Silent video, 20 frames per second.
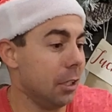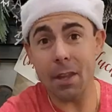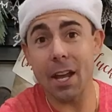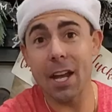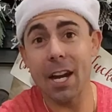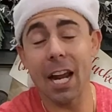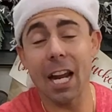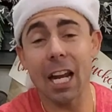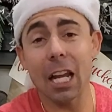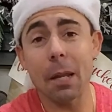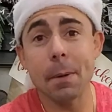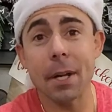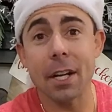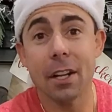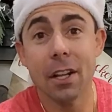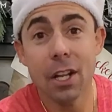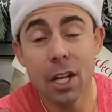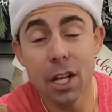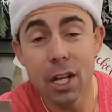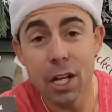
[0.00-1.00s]
And Element
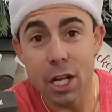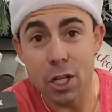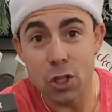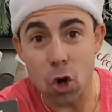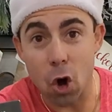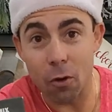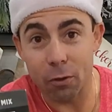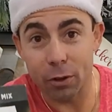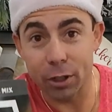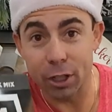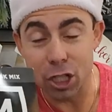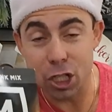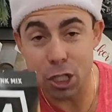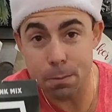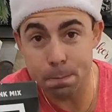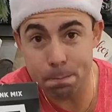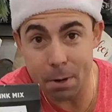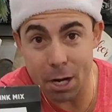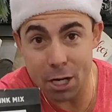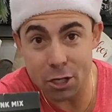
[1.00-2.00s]
is offering a
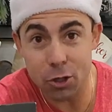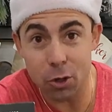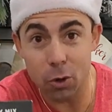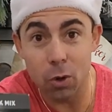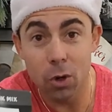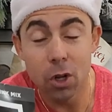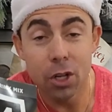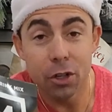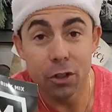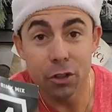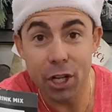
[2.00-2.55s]
special